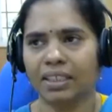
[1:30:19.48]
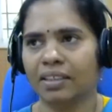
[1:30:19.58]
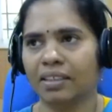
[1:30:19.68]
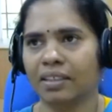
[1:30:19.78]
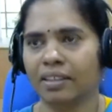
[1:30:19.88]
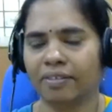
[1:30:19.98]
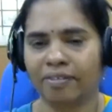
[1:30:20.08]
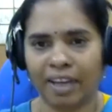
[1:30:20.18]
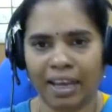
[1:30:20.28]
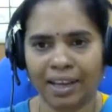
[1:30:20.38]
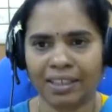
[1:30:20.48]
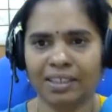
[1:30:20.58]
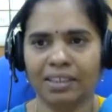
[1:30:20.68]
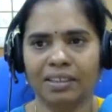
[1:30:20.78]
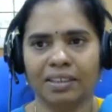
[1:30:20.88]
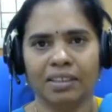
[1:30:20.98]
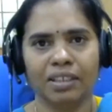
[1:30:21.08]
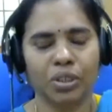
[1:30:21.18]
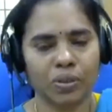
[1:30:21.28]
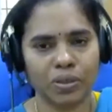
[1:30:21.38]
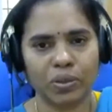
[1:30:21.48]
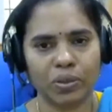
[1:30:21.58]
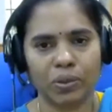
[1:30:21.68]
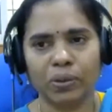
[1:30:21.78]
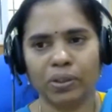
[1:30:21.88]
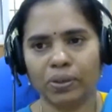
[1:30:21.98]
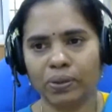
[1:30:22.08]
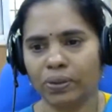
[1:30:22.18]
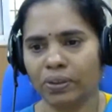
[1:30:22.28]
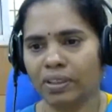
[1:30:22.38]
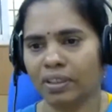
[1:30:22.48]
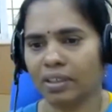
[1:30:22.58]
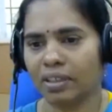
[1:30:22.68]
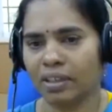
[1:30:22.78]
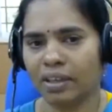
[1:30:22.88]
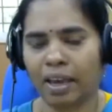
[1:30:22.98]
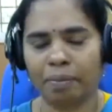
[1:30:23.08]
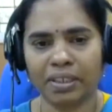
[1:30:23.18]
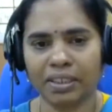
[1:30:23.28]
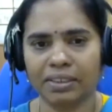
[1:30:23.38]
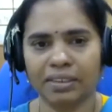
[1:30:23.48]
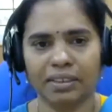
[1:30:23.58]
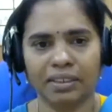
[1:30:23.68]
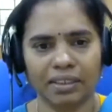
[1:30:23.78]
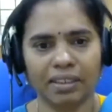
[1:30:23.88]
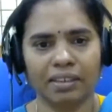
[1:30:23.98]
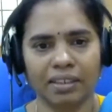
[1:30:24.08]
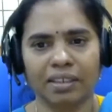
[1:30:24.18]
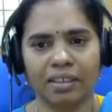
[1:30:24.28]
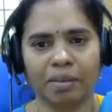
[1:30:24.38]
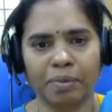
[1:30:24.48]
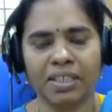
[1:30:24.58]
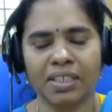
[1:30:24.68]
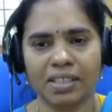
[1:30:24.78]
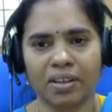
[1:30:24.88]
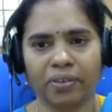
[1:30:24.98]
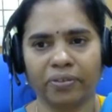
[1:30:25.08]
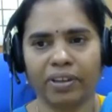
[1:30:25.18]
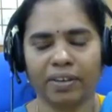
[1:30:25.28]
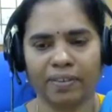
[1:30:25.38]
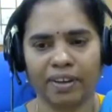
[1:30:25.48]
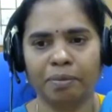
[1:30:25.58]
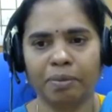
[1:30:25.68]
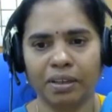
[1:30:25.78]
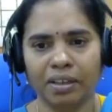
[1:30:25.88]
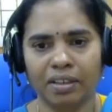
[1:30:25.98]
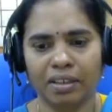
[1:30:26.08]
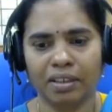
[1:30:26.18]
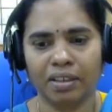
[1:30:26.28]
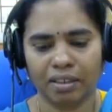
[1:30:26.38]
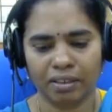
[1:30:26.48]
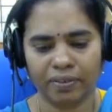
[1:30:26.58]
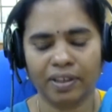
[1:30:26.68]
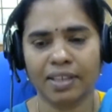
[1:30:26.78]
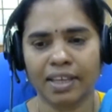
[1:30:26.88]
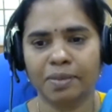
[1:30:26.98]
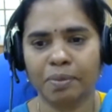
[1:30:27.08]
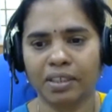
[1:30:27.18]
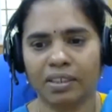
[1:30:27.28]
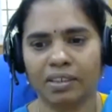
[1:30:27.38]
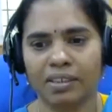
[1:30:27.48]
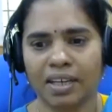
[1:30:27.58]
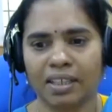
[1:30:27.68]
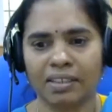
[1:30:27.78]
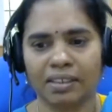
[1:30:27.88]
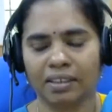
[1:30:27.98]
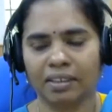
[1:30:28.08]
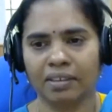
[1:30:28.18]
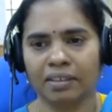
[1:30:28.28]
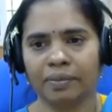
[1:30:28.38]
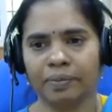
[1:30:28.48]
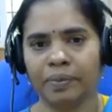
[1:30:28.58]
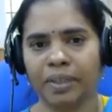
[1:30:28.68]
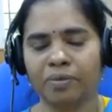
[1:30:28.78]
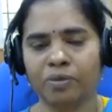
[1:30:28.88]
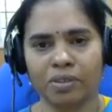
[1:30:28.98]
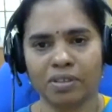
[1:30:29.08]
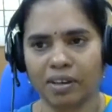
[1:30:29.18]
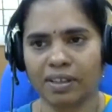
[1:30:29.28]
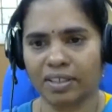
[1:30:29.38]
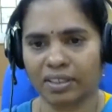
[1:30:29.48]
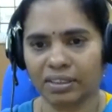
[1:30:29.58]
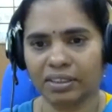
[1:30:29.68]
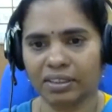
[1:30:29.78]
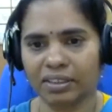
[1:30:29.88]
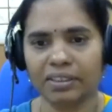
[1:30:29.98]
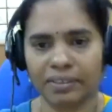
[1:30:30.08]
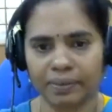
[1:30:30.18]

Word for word: uh, FLAC, GeoStudio, uh, Abaqus. These are the commercial software available uh, for seismic studies on um, reinforced soil structures